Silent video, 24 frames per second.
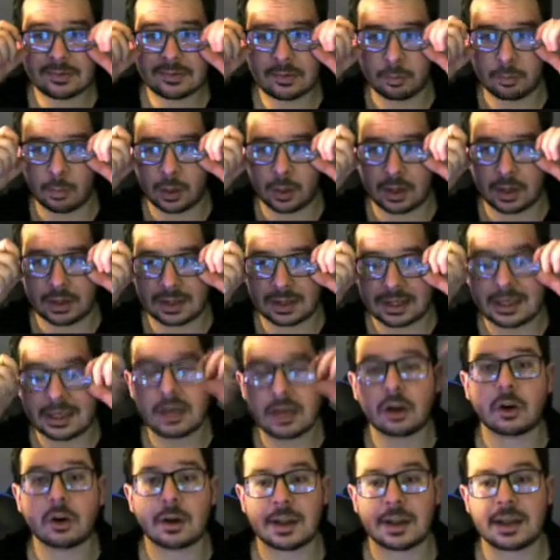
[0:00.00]
but
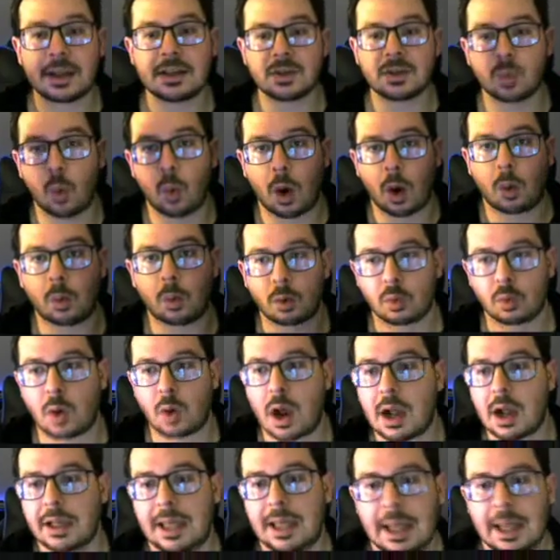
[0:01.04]
here is what we're
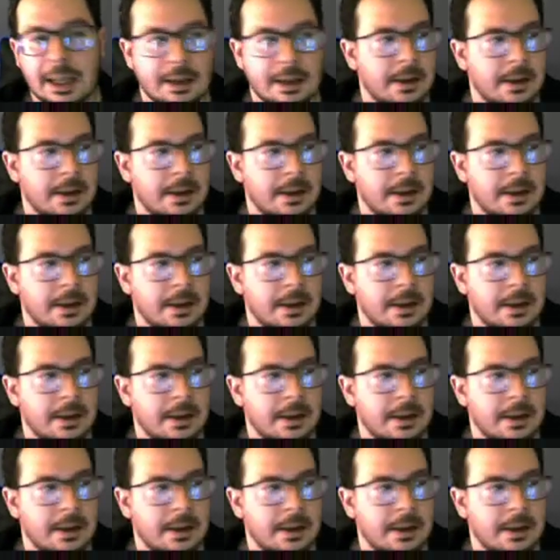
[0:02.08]
rocking.